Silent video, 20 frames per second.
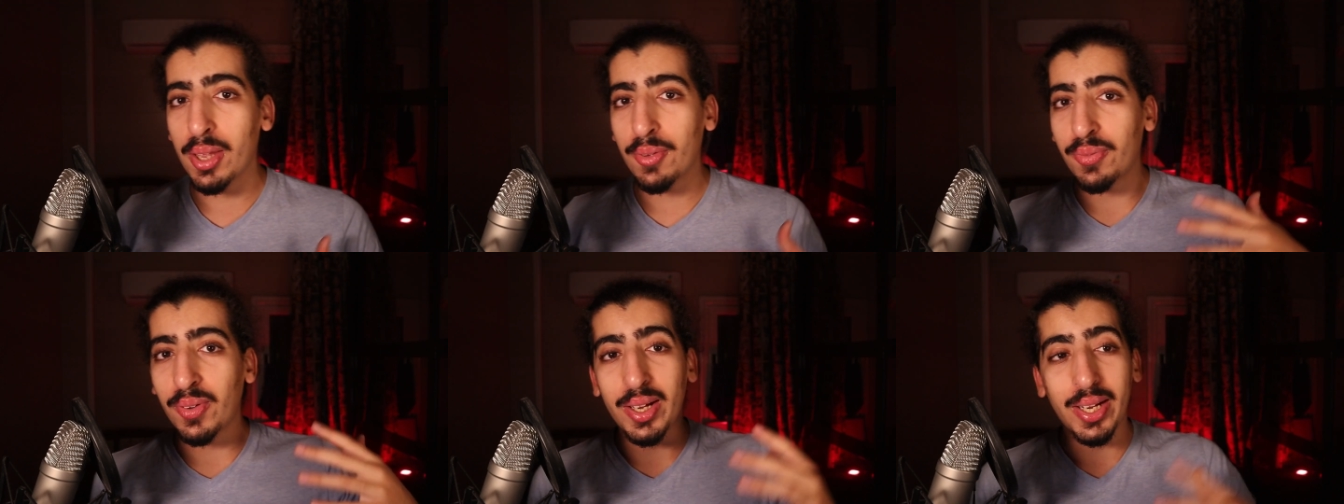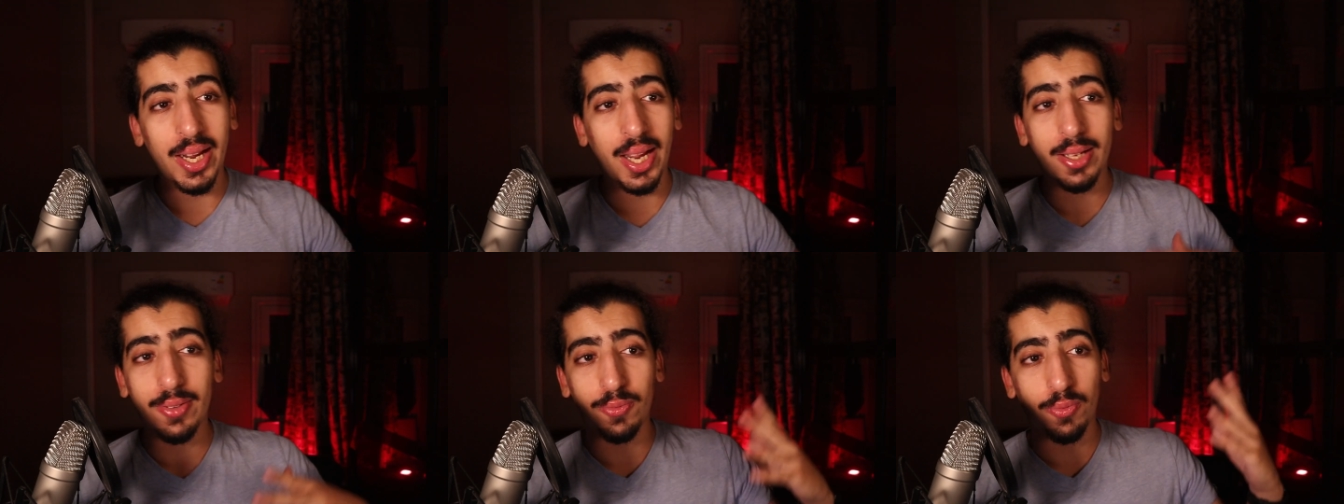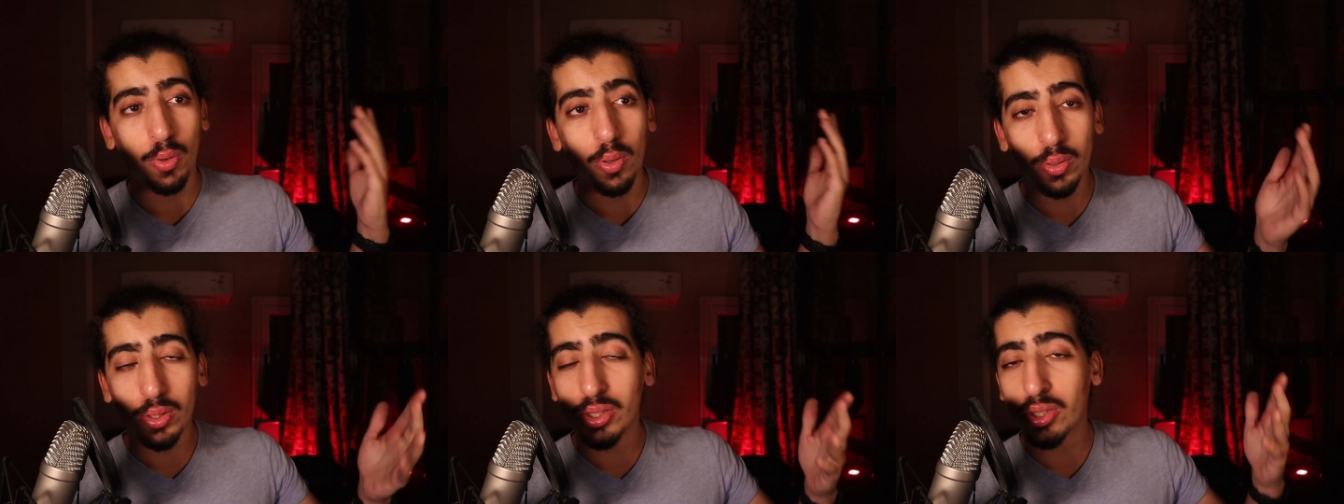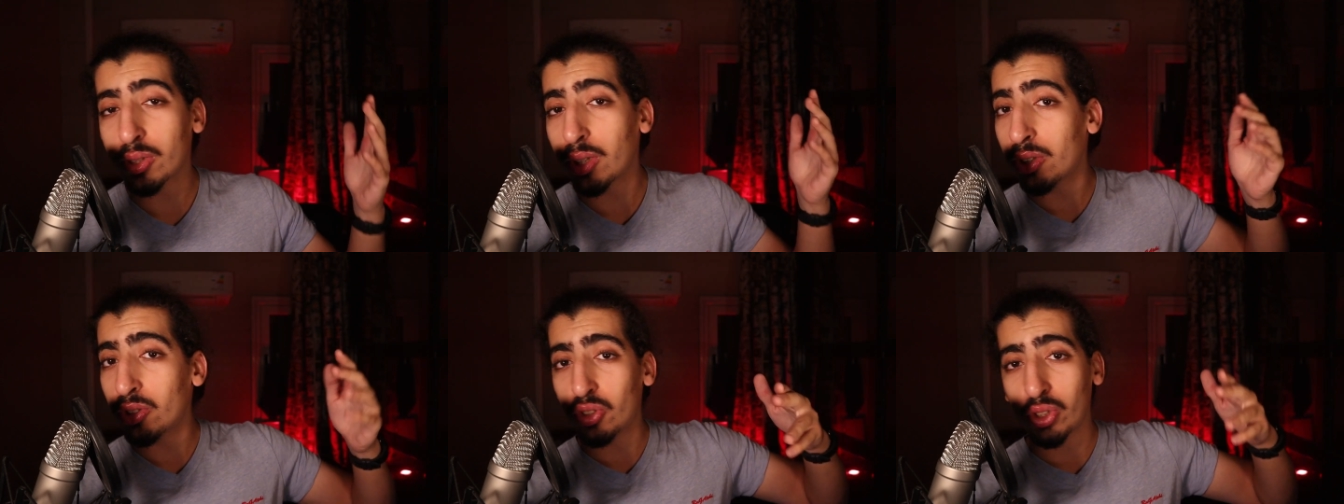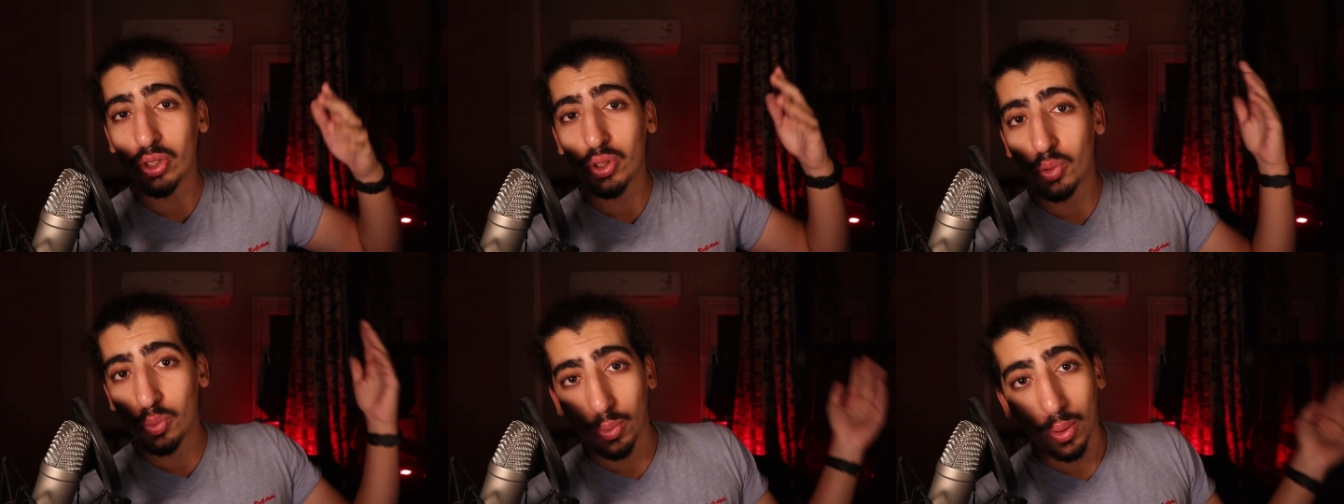if I had focused on
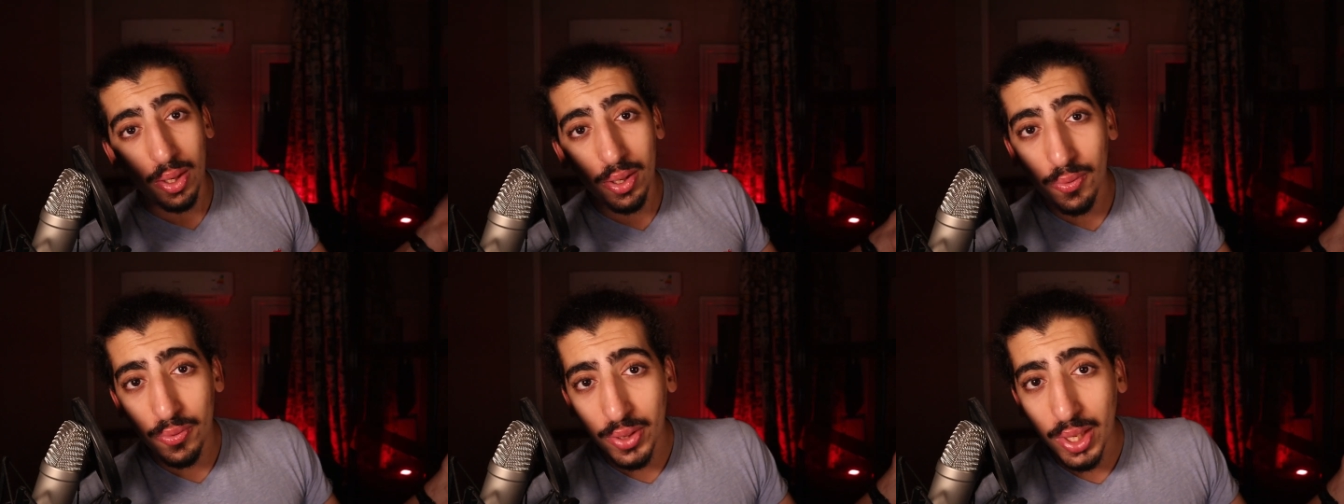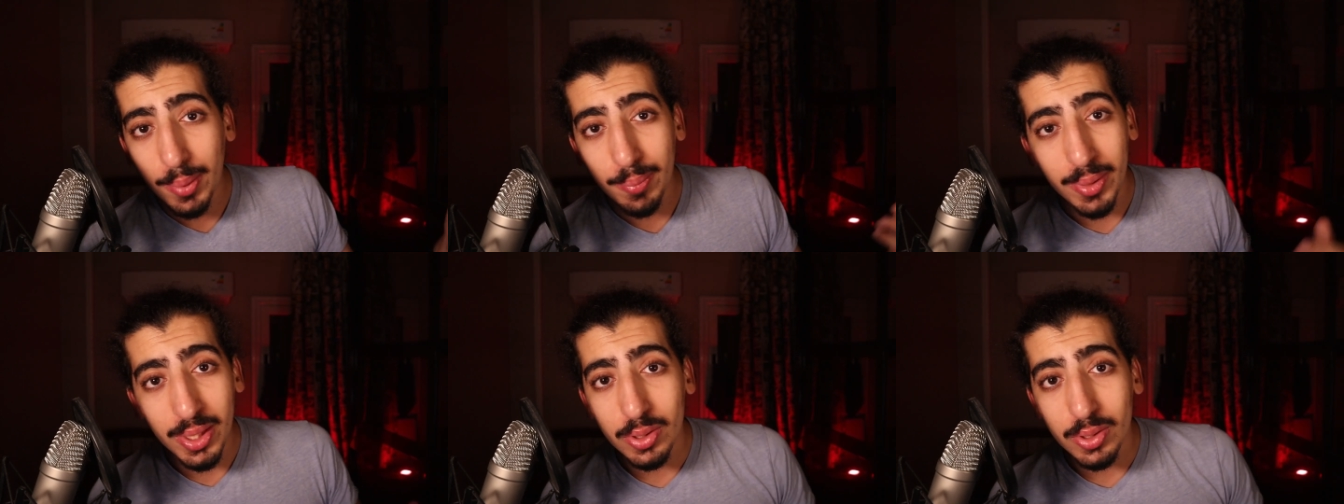just one of them,